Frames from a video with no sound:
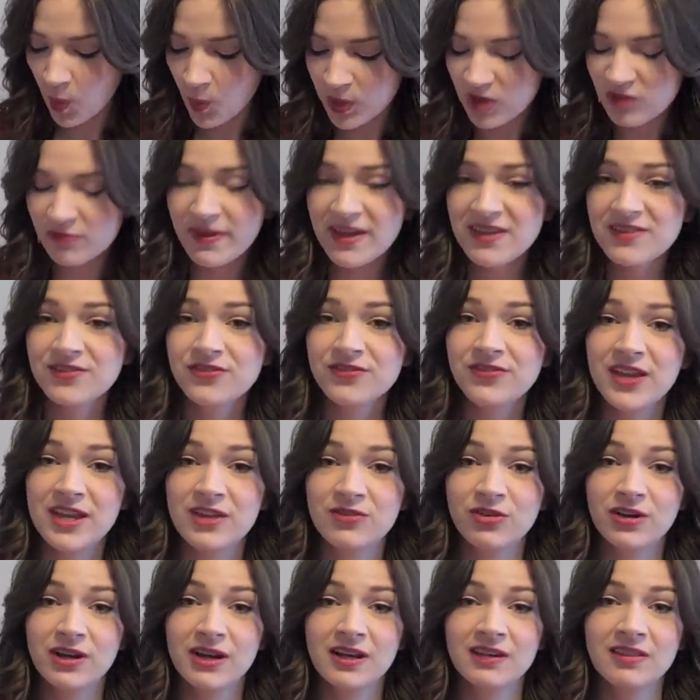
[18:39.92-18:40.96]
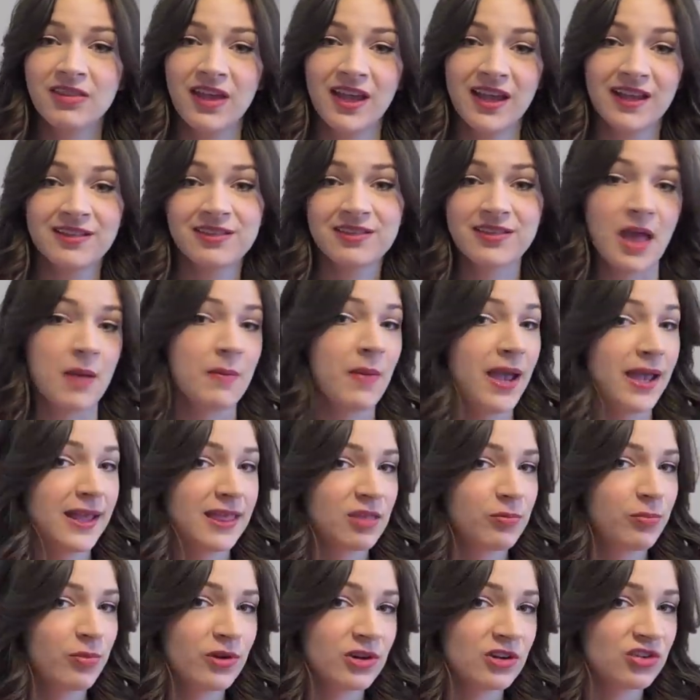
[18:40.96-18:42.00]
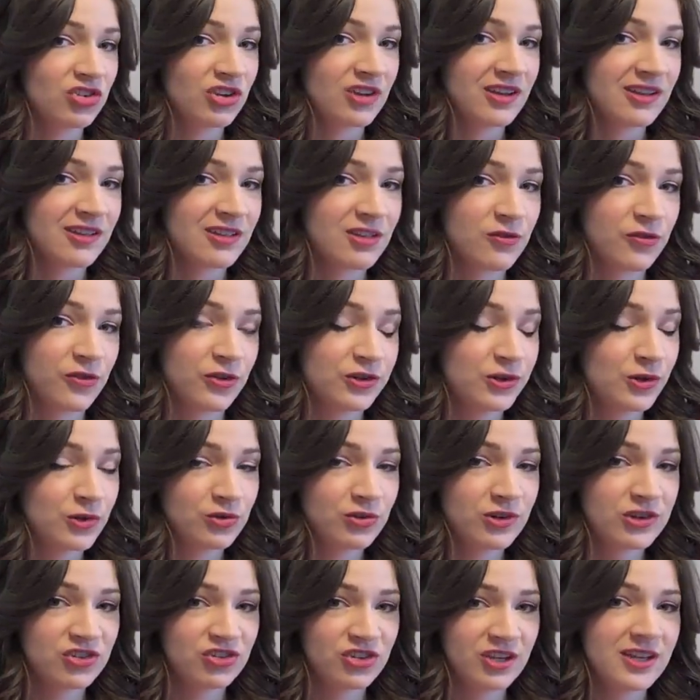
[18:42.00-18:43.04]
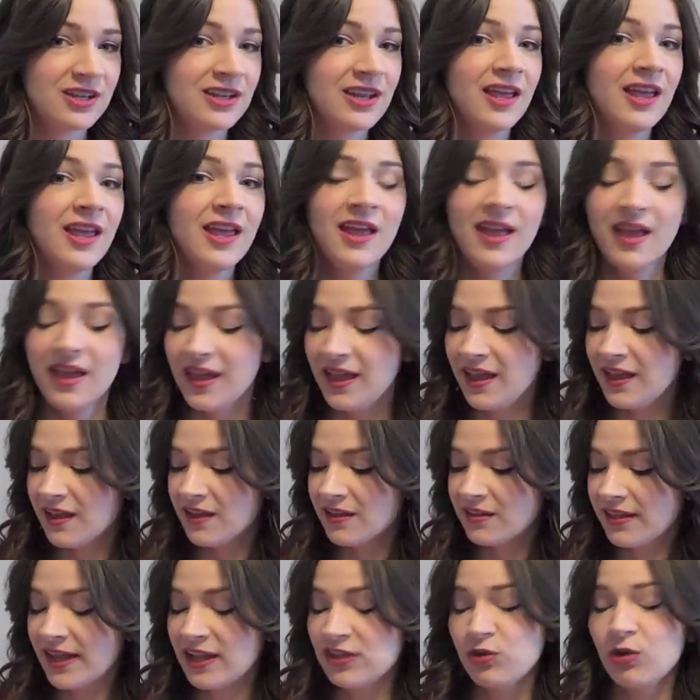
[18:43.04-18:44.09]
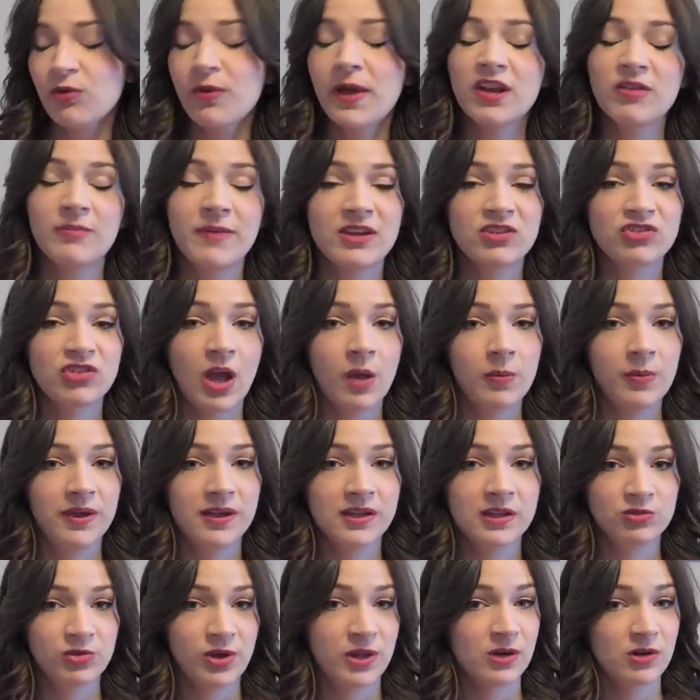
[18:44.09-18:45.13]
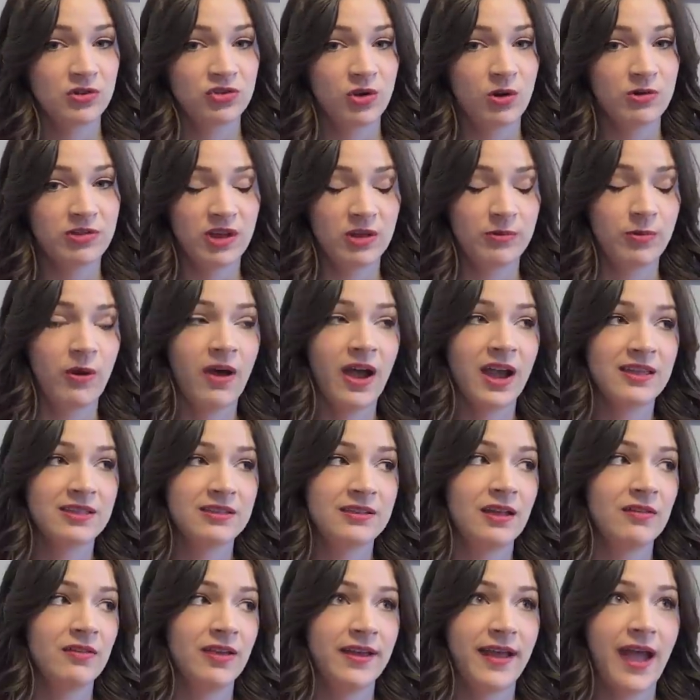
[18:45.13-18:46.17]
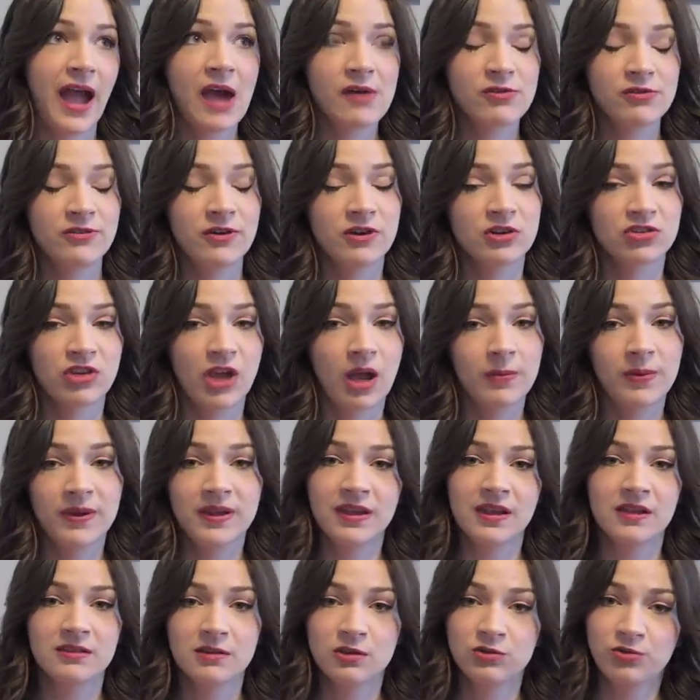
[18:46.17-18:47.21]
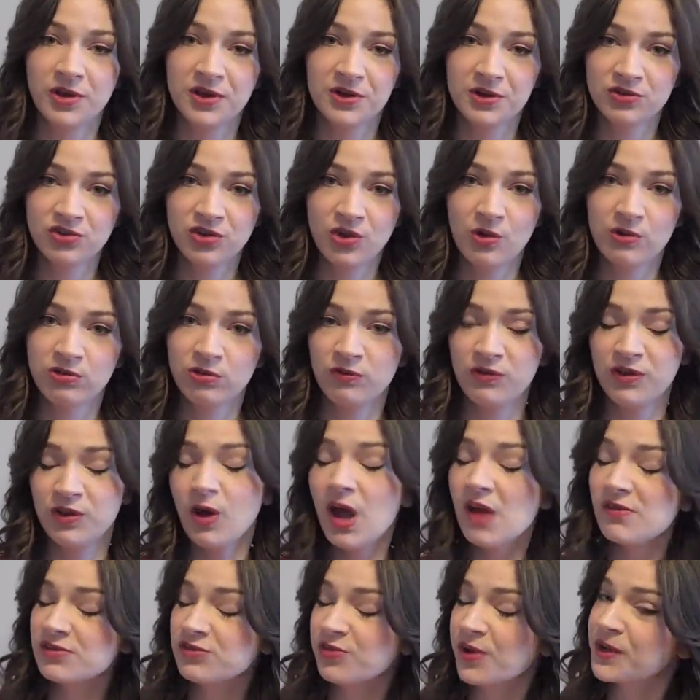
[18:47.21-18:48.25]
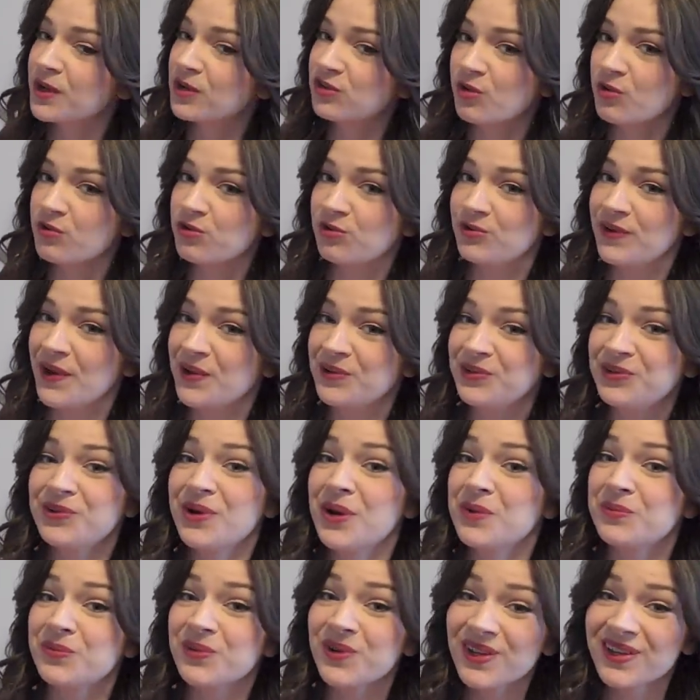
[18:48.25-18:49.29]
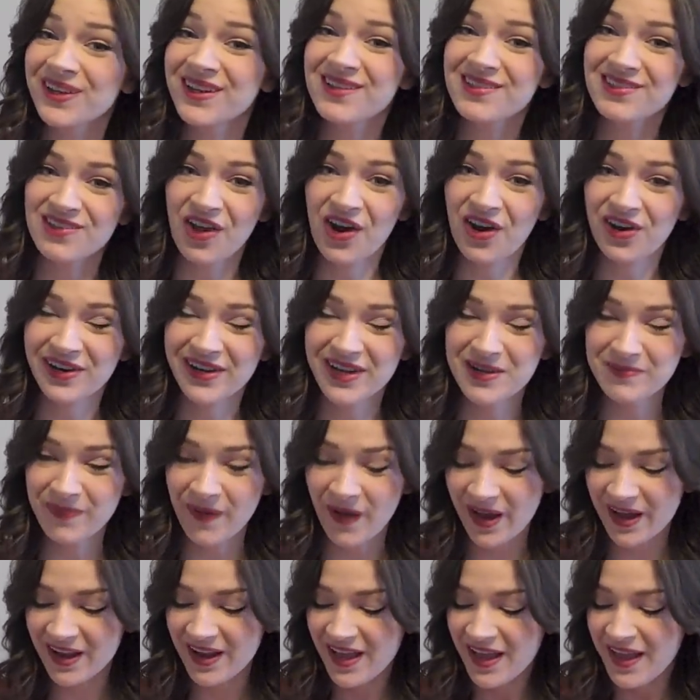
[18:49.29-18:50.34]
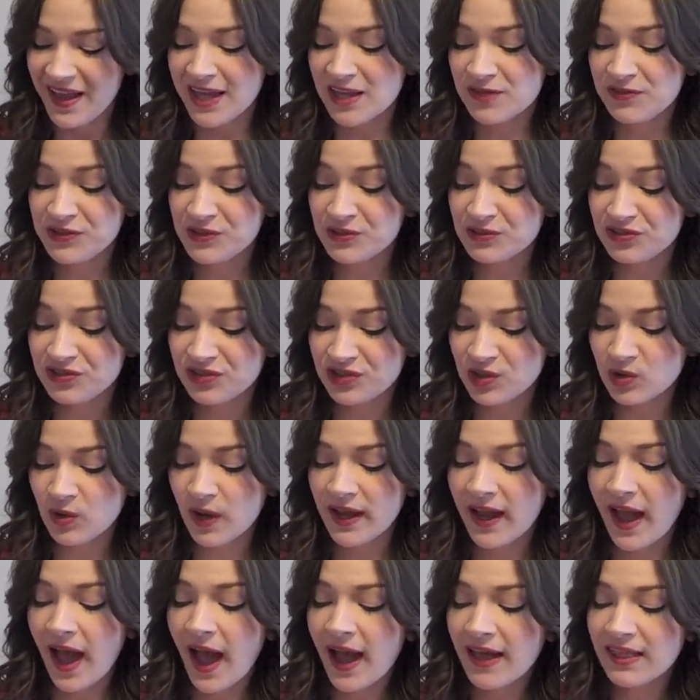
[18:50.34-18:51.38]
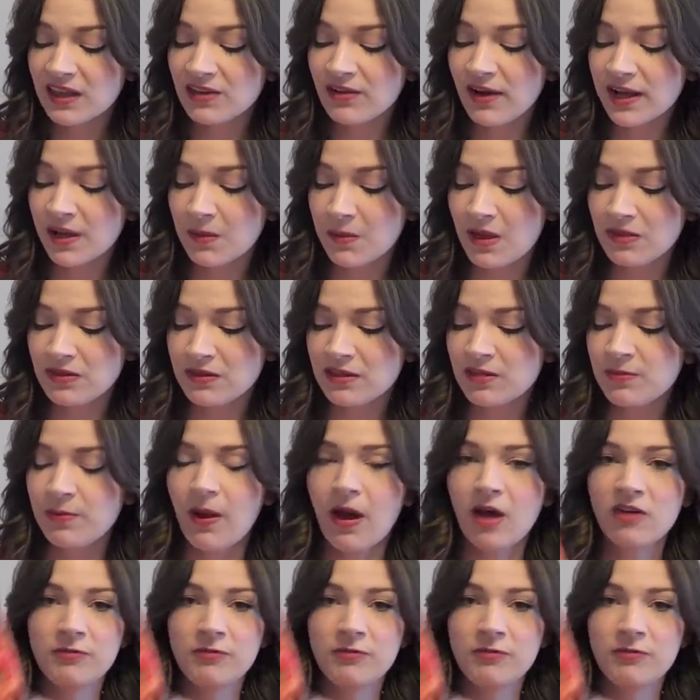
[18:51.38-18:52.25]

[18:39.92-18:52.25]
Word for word: one of my favorite like semi-splurges for nutrition is I do a lot of my shopping at Trader Joe's. I'd probably say like half of our shopping is at Trader Joe's. So if you don't have a Trader Joe's around you, I'm really sorry. But if you do, I highly recommend this